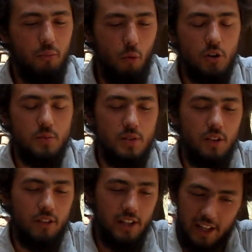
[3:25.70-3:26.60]
More
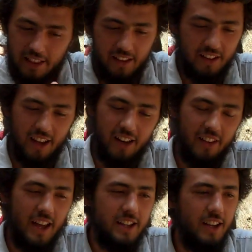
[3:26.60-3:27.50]
specifically, I'd kind
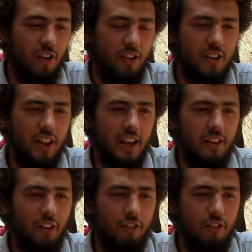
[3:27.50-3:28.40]
of like to go into that
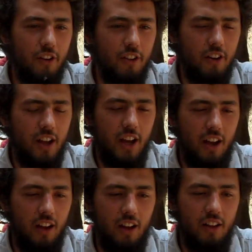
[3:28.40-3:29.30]
a little further.
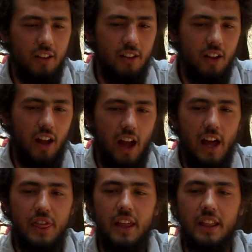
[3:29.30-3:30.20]

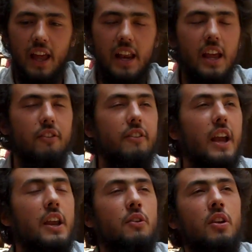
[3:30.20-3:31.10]
I think that
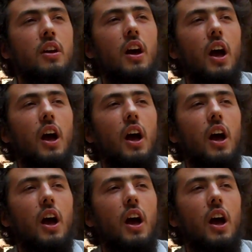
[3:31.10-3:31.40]
AVN